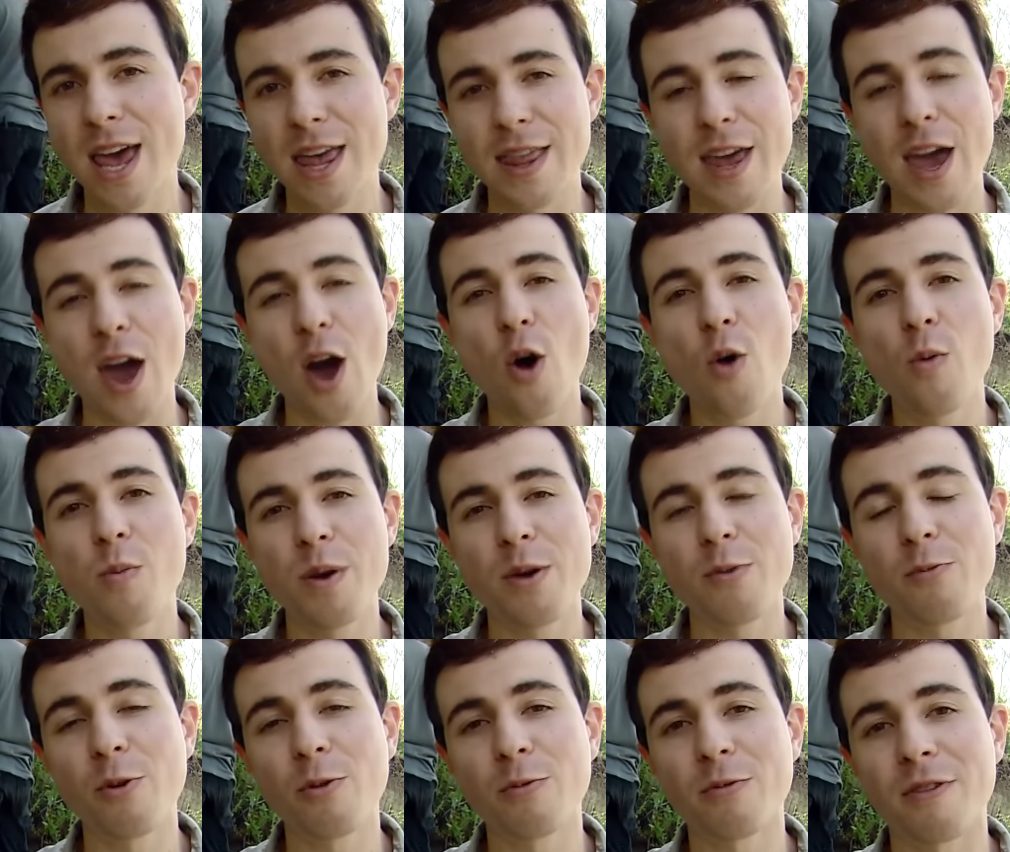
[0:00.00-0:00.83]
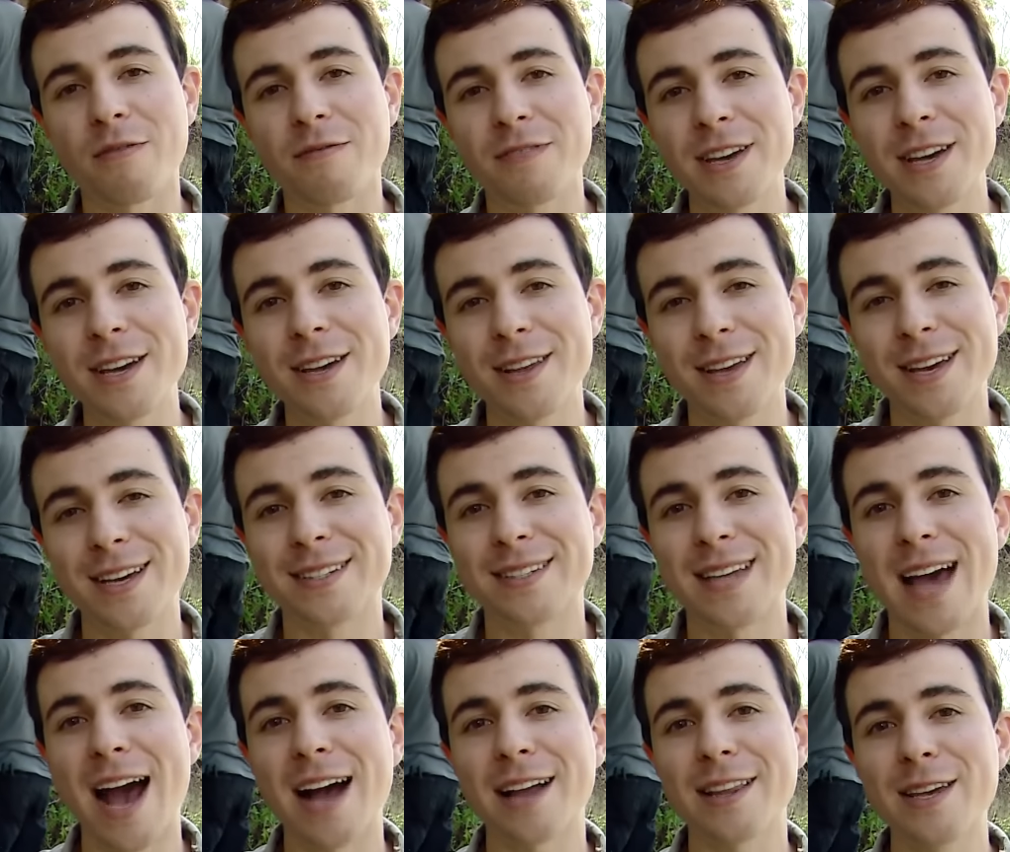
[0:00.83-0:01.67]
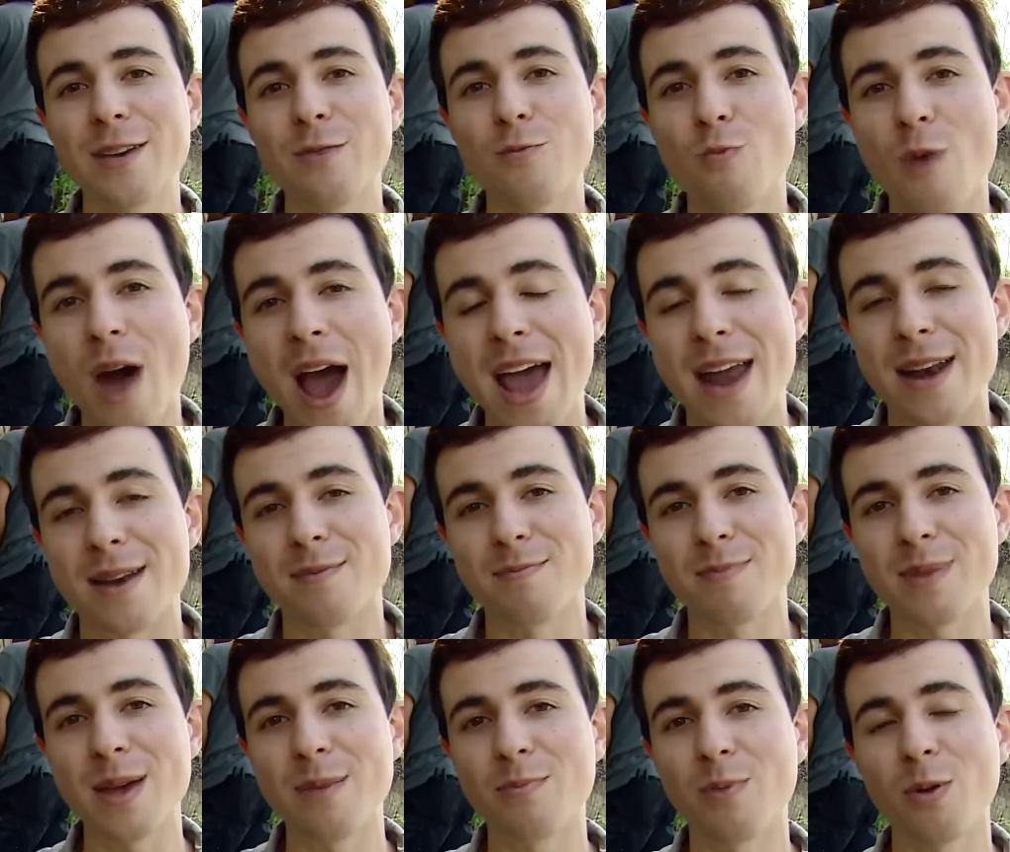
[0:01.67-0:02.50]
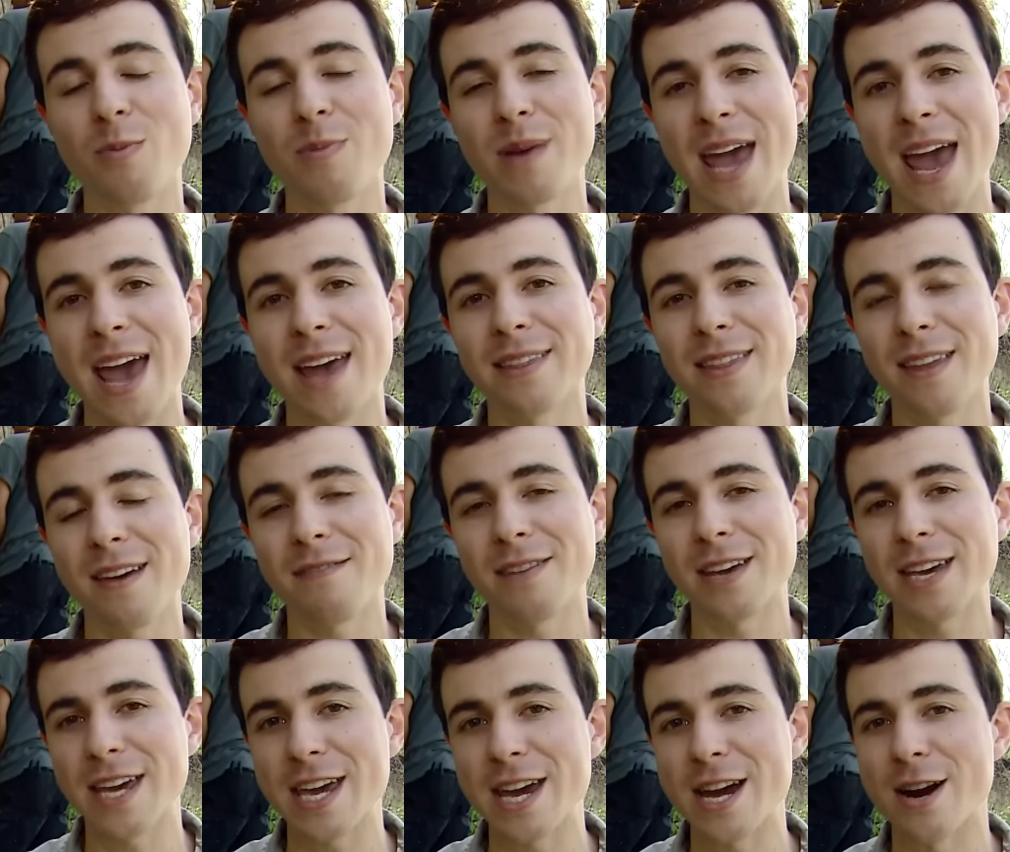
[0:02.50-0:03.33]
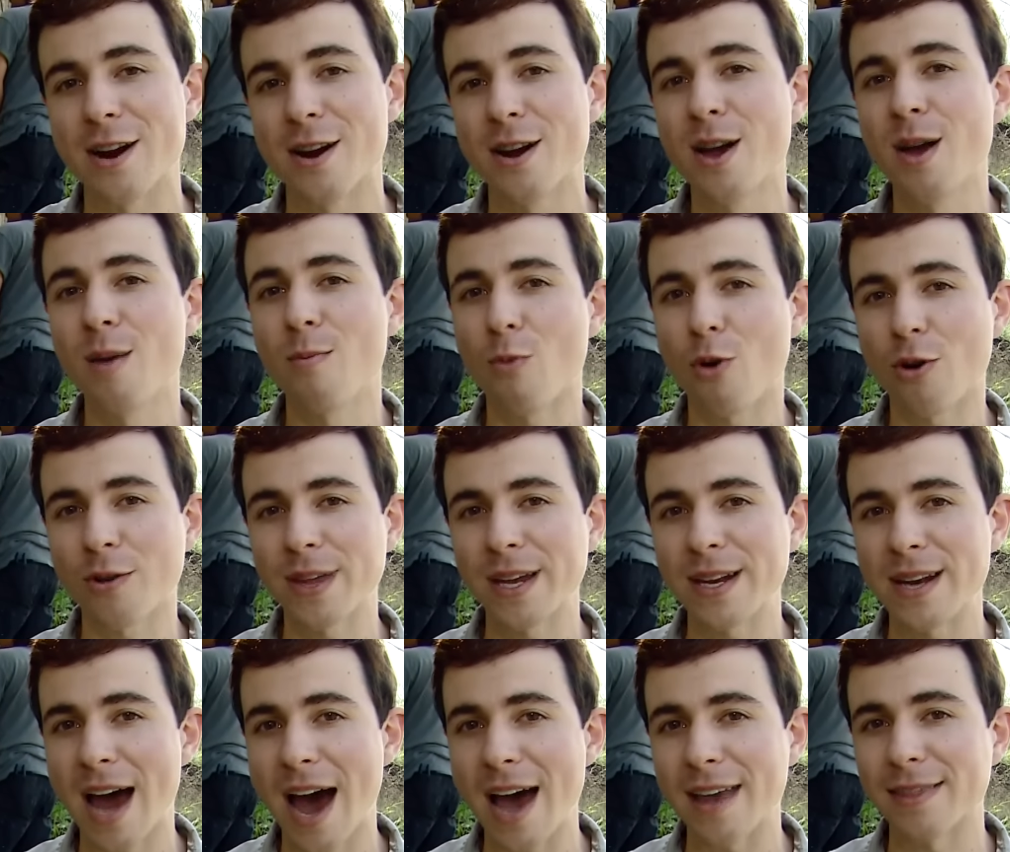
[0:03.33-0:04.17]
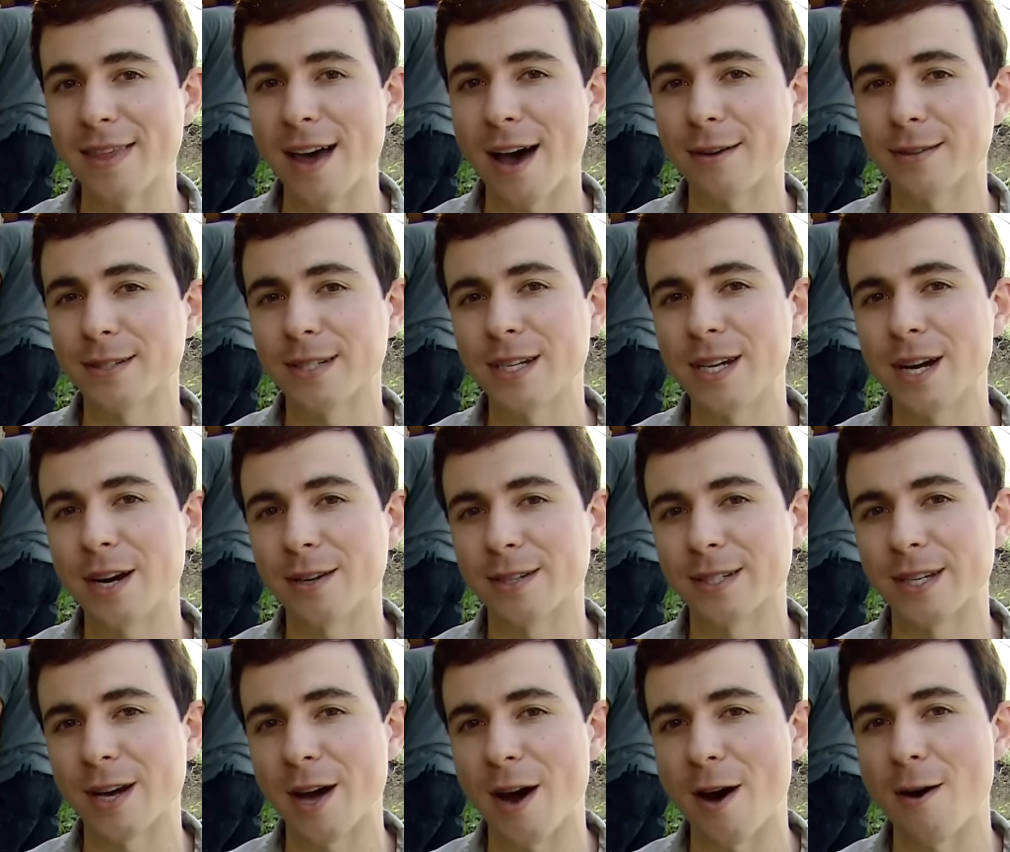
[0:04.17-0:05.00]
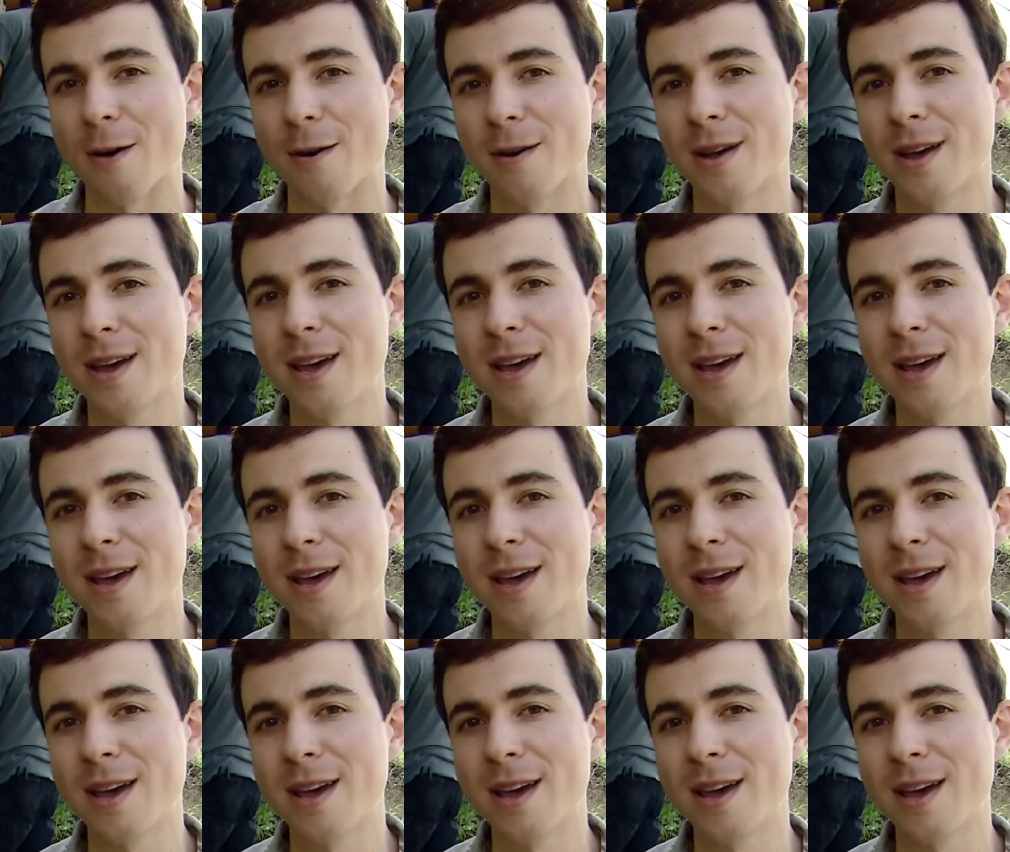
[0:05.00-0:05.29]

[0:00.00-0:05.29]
They hope it will reveal exactly when people began living here more than 9,000 years ago.